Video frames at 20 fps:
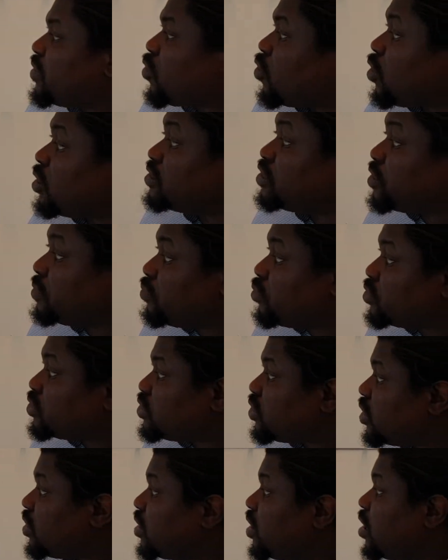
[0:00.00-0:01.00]

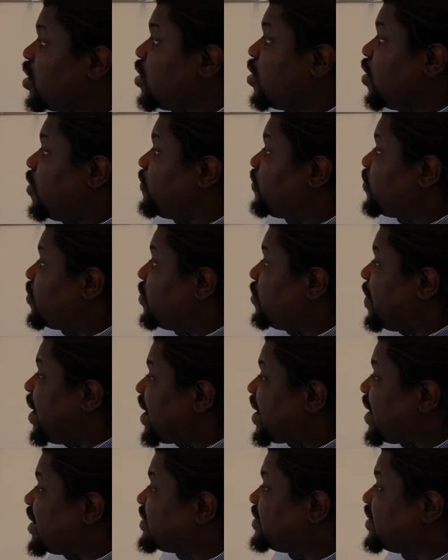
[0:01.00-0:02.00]
contribution of
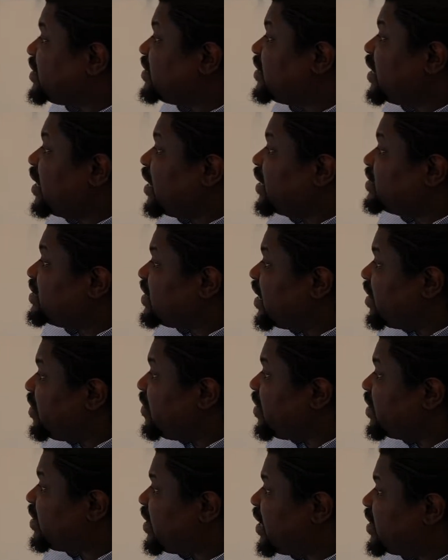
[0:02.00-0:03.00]
marketing
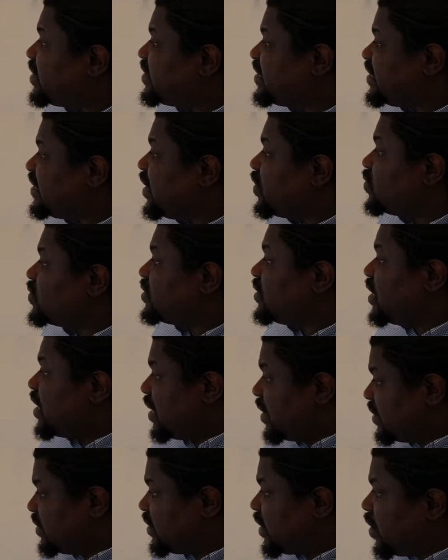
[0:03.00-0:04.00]
generated sales
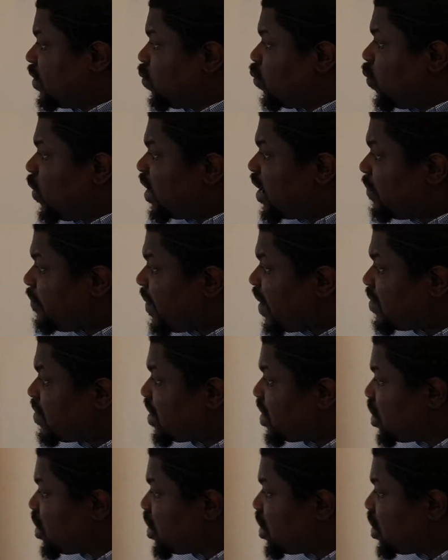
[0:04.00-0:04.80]
leads. What about the